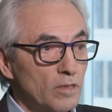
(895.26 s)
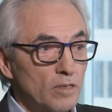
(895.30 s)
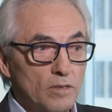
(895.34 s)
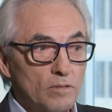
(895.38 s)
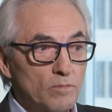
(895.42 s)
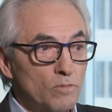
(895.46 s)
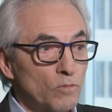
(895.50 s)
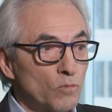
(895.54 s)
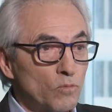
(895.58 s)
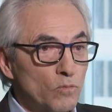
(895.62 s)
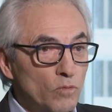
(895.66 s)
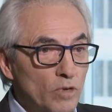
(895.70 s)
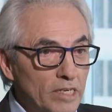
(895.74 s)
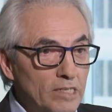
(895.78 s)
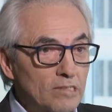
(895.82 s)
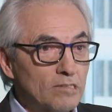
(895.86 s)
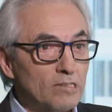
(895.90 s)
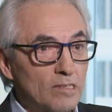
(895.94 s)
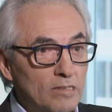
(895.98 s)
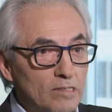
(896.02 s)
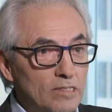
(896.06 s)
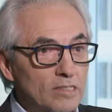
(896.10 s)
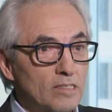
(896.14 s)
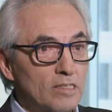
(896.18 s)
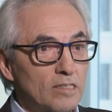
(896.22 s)
a
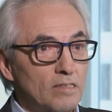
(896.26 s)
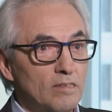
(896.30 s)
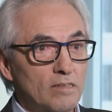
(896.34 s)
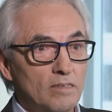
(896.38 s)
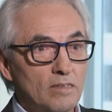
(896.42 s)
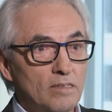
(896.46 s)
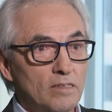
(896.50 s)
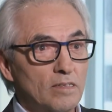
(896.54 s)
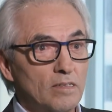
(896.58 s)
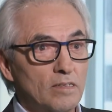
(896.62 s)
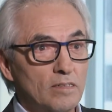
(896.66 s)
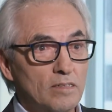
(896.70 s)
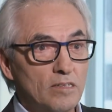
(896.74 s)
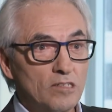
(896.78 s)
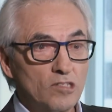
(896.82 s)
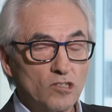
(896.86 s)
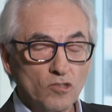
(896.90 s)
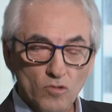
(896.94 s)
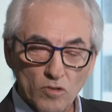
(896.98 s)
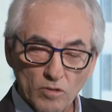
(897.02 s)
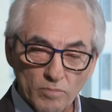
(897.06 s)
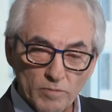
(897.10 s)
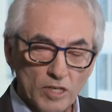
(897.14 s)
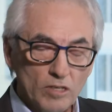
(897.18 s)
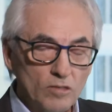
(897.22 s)
racist,
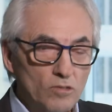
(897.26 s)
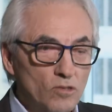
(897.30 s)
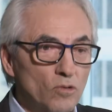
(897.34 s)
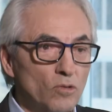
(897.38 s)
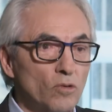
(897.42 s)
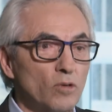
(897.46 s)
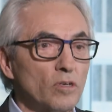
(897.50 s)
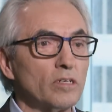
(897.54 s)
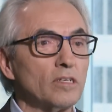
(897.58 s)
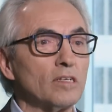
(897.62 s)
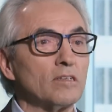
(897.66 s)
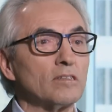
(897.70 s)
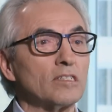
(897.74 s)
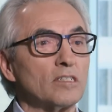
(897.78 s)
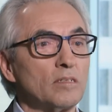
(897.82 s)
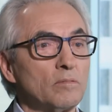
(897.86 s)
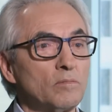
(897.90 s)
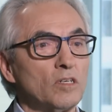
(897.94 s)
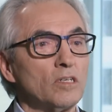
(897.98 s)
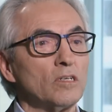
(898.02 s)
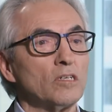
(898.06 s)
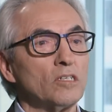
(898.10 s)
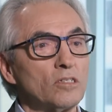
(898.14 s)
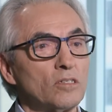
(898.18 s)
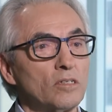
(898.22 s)
discriminatory,
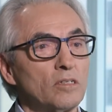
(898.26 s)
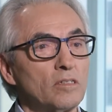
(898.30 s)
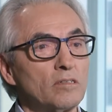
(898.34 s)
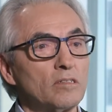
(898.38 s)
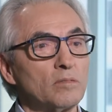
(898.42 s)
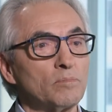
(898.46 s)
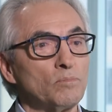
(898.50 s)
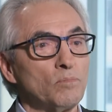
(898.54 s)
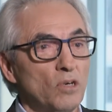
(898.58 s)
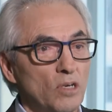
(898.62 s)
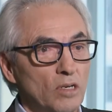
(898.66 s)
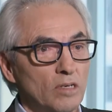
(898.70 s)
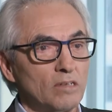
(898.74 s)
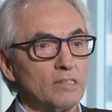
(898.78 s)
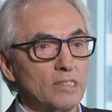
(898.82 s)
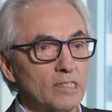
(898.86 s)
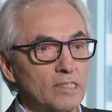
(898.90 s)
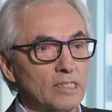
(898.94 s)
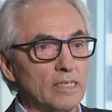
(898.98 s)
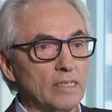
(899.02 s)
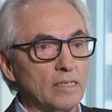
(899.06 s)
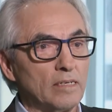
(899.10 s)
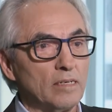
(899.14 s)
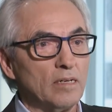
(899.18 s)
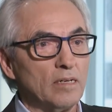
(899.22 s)
assimilationist policy